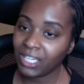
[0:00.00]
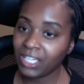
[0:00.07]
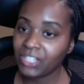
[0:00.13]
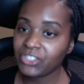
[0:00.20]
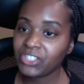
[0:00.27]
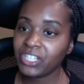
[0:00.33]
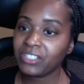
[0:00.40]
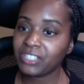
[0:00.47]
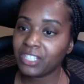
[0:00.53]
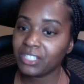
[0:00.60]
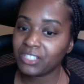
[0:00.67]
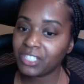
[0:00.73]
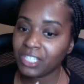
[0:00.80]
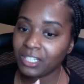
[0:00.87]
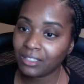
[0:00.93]
Share, share,
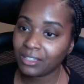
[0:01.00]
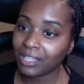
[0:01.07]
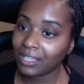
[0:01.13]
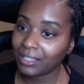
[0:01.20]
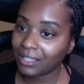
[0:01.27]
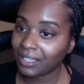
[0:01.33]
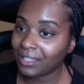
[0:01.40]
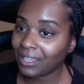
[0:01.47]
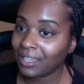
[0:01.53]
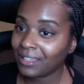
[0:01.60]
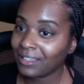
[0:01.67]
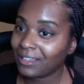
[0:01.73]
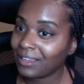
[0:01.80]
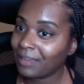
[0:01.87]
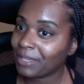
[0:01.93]
share. Like, like,
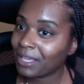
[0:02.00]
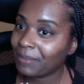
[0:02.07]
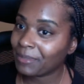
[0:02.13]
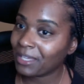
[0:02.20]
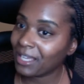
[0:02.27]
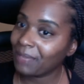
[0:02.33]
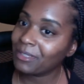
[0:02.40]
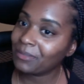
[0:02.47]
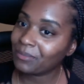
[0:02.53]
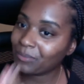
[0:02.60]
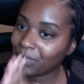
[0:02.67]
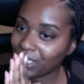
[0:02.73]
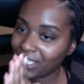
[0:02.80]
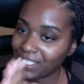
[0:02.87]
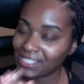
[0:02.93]
like. Comment, comment, comment,
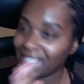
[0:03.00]
please.